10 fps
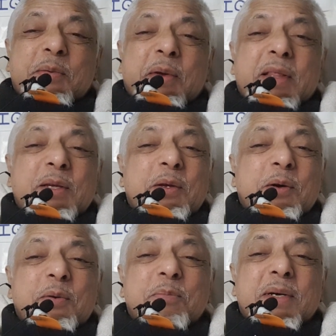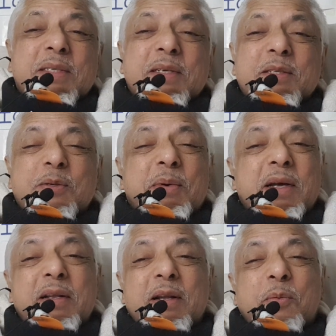whether you're a good person.
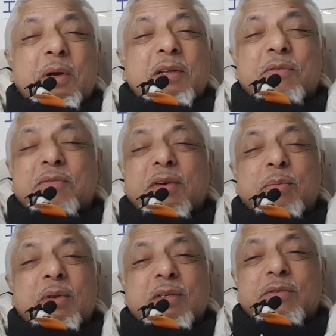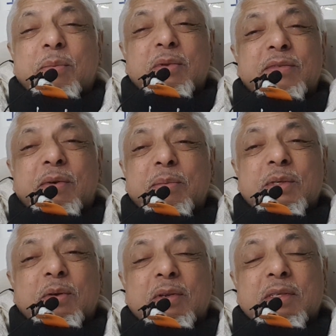Subhanallah, what a fabulous, fabulous,
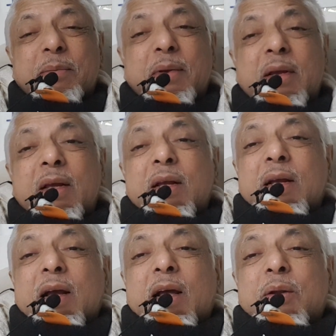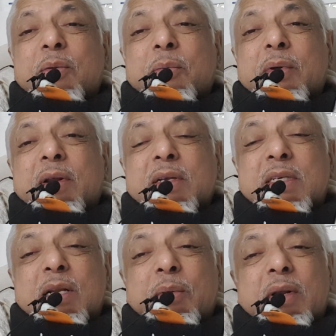fabulous concept. And
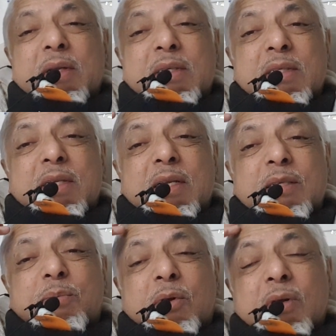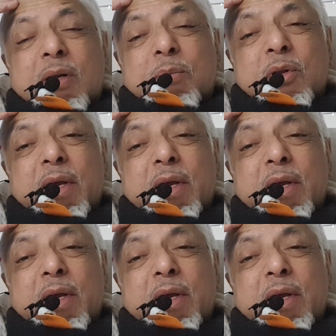recently when I just did this program on